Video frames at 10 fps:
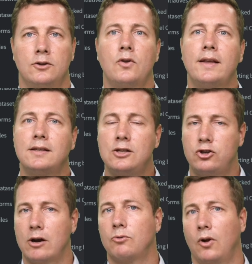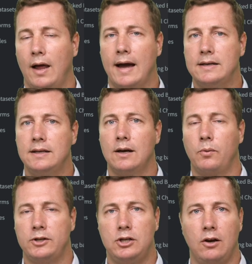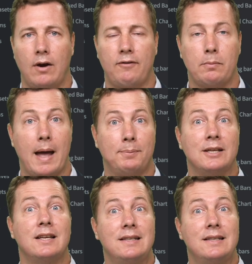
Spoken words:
So that's the general idea with geographic maps. It's